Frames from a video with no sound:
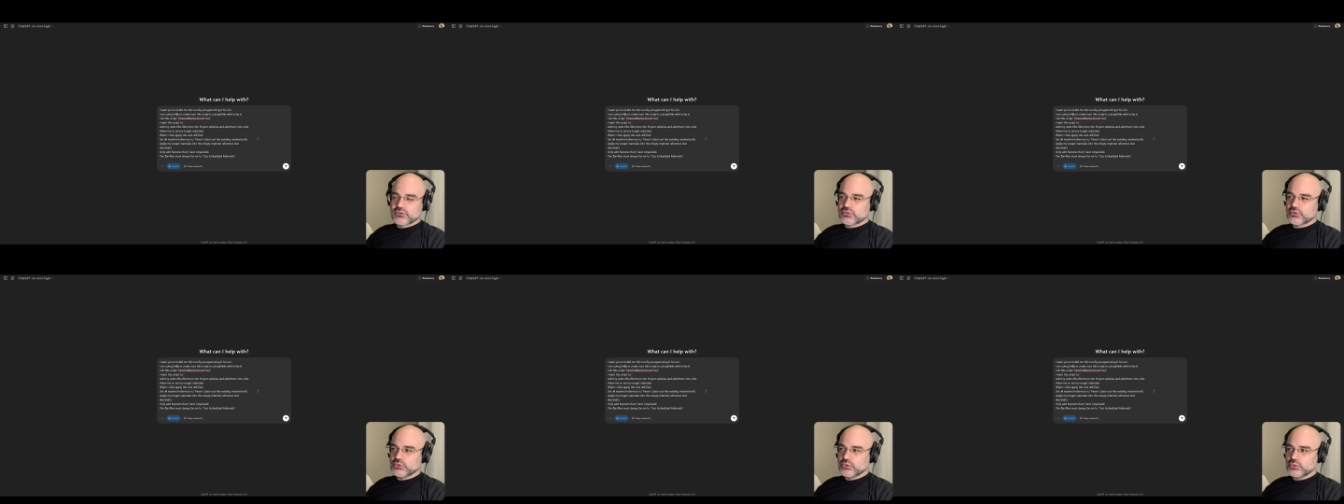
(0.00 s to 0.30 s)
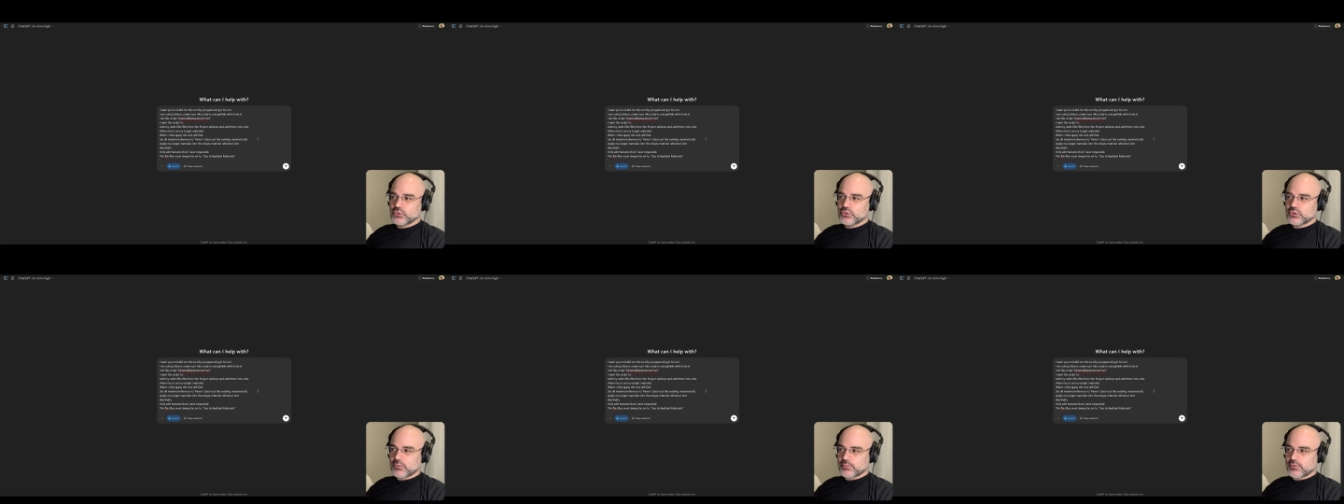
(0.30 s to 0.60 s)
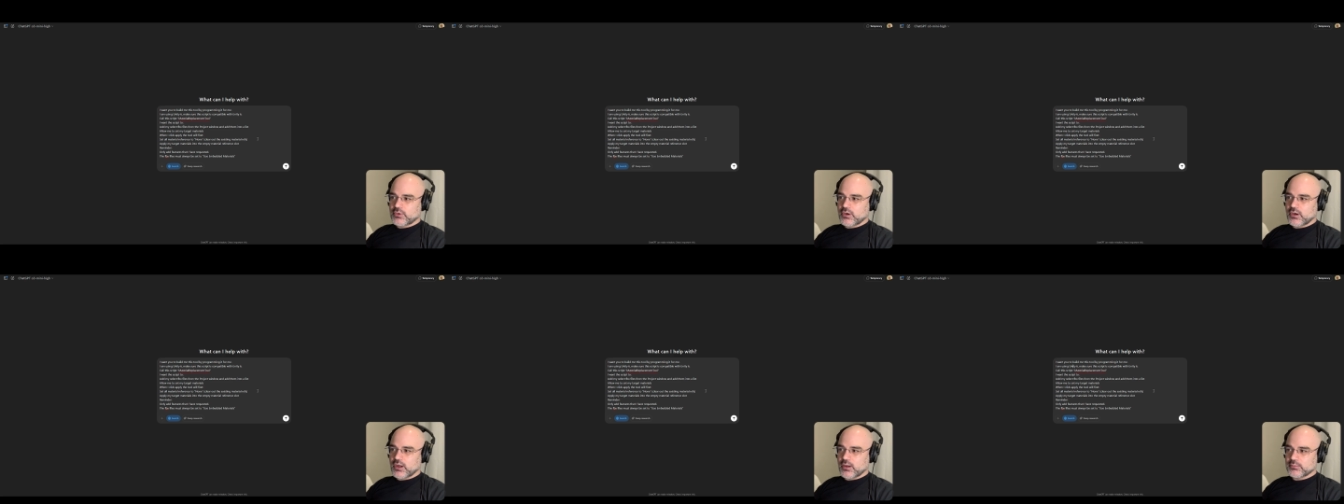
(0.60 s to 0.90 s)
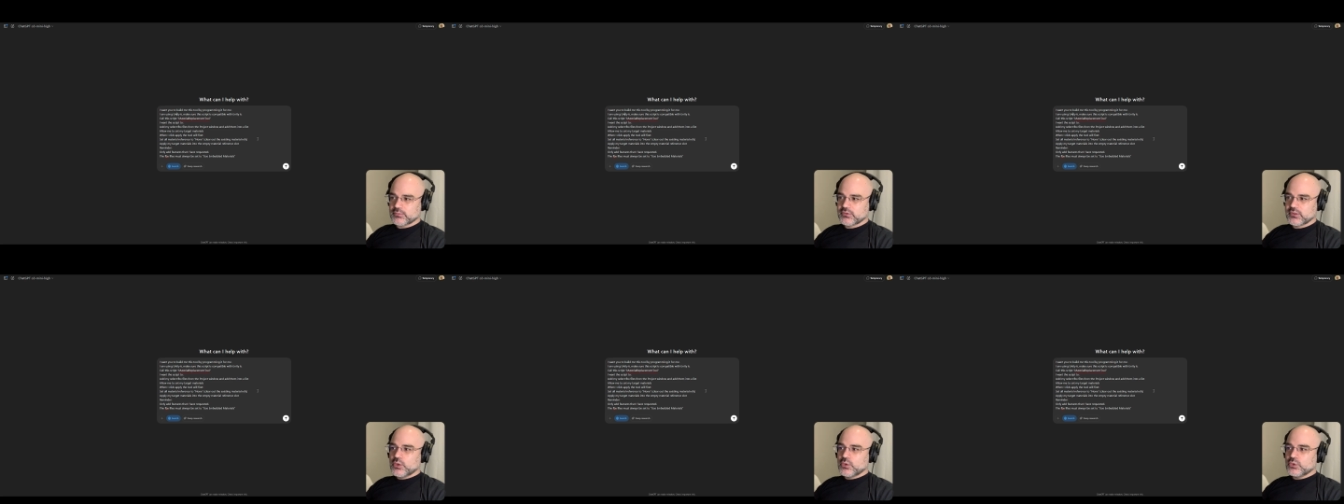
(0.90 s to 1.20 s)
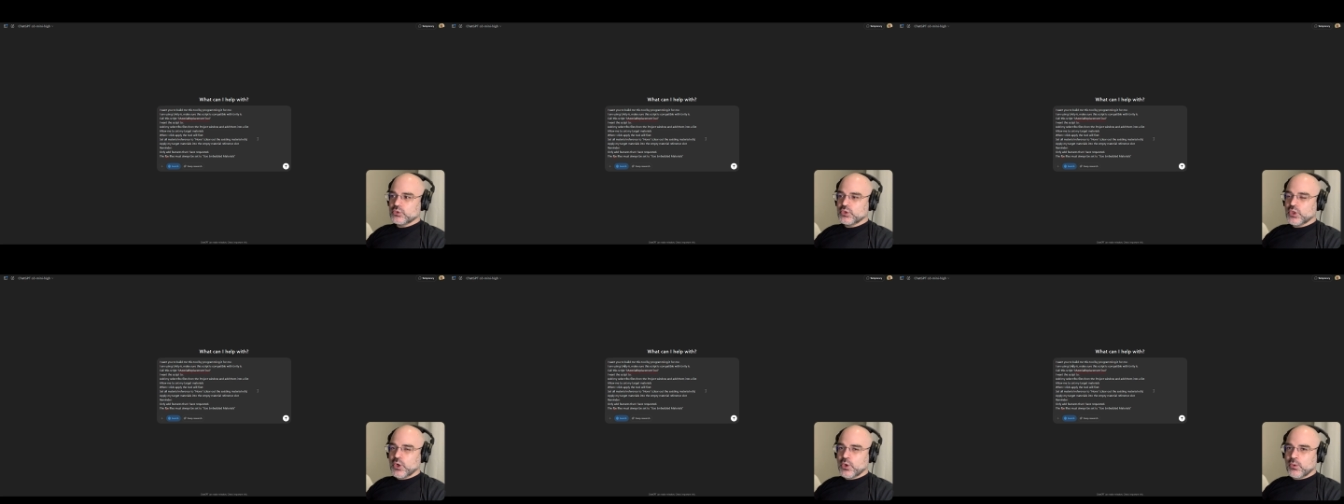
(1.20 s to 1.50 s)
to your prompt,
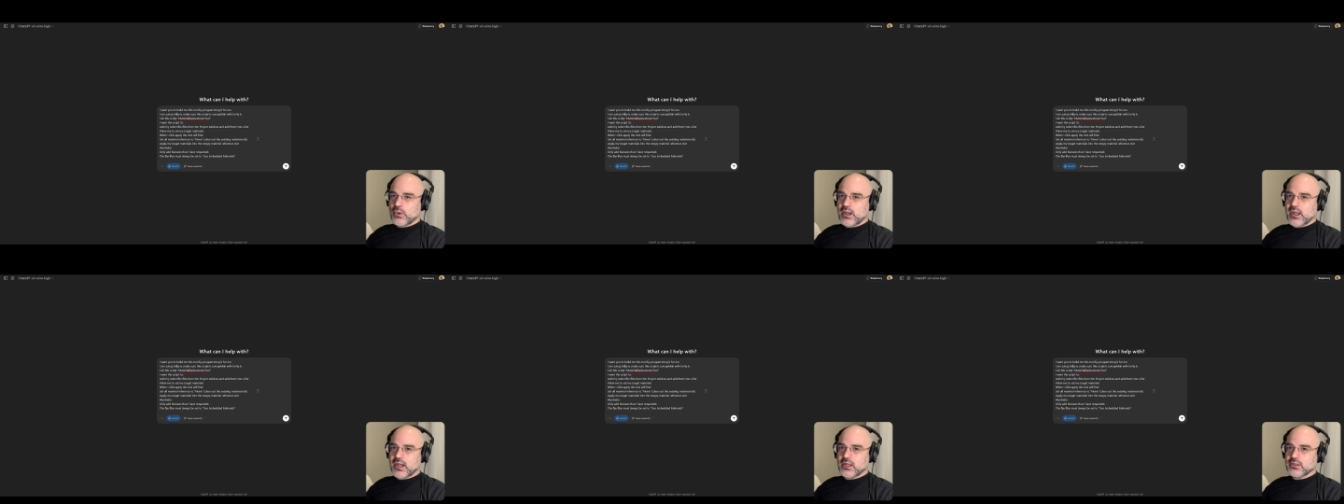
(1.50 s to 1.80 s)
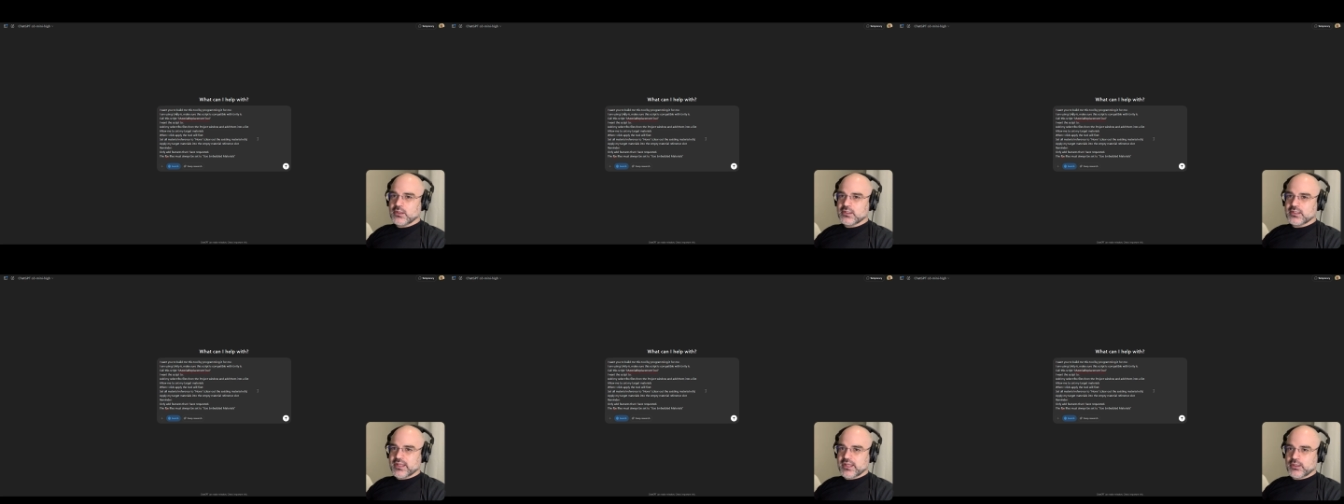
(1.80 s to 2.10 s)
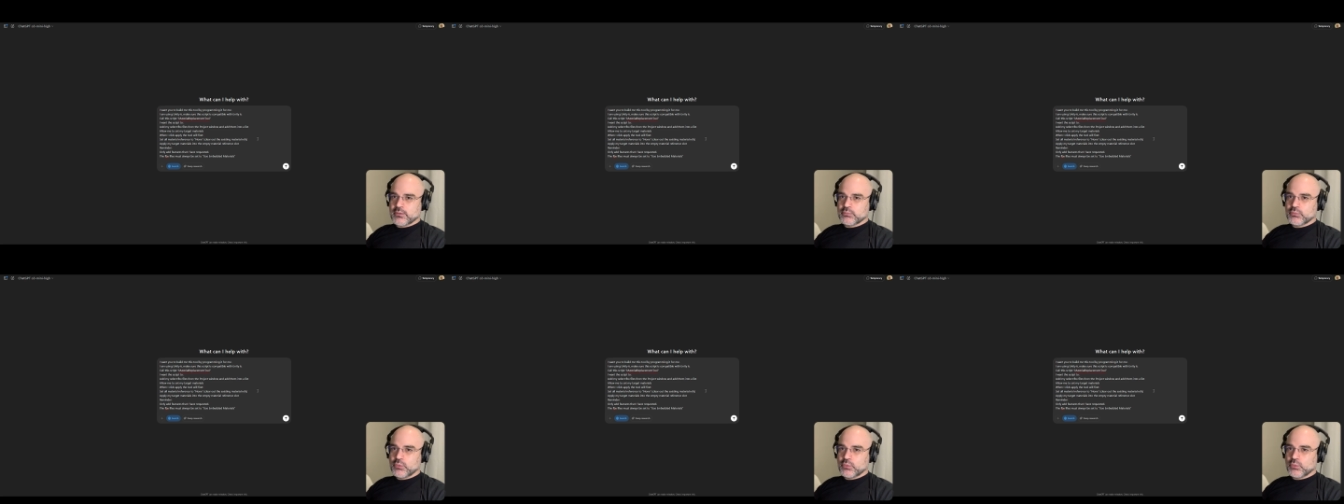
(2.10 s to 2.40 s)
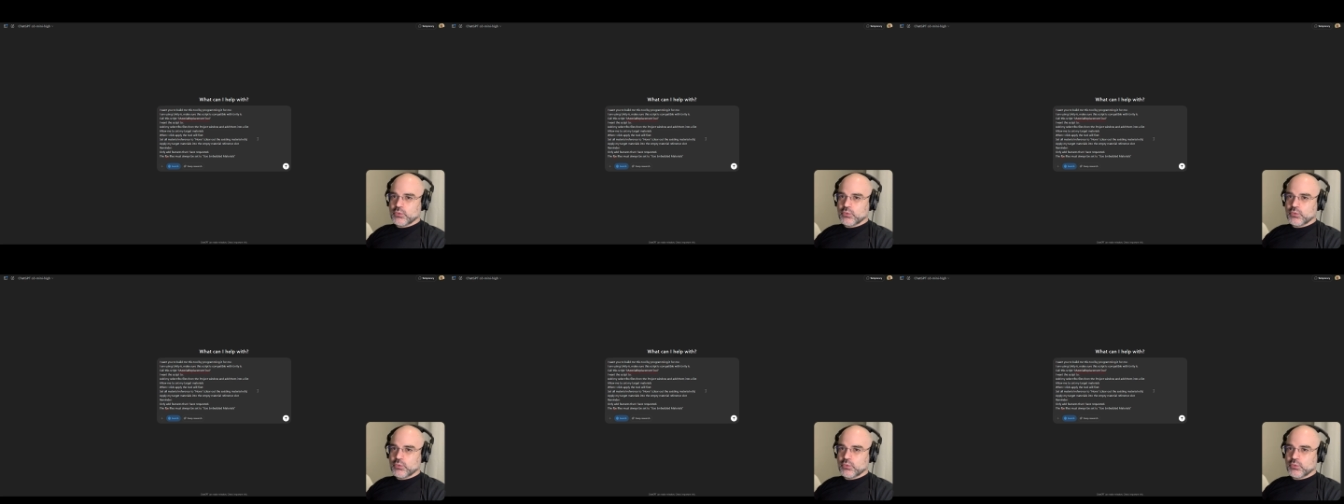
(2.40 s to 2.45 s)
no LLM